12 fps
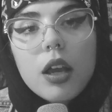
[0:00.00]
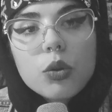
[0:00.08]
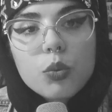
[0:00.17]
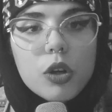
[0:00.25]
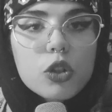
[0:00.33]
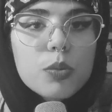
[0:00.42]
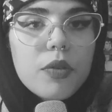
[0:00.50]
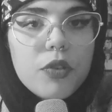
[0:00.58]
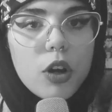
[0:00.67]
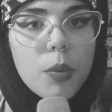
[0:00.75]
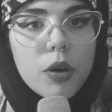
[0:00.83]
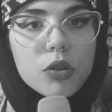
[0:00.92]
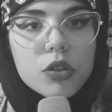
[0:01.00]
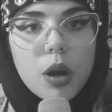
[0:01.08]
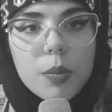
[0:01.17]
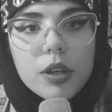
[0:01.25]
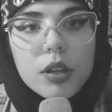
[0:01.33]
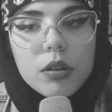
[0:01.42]
and watch my video about
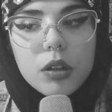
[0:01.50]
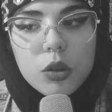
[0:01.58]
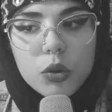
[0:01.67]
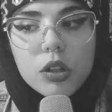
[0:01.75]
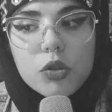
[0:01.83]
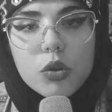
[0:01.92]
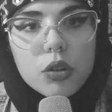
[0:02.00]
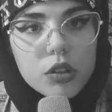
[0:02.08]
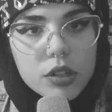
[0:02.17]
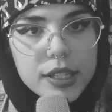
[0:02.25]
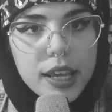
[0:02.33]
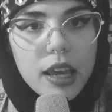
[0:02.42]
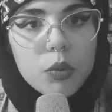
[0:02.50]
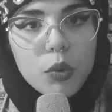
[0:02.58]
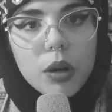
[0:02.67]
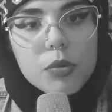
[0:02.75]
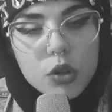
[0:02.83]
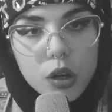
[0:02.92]
Tommy in order to understand
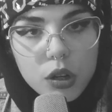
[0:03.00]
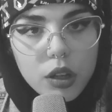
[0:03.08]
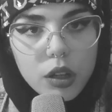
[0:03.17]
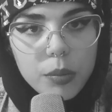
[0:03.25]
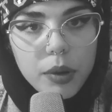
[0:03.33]
what I'm talking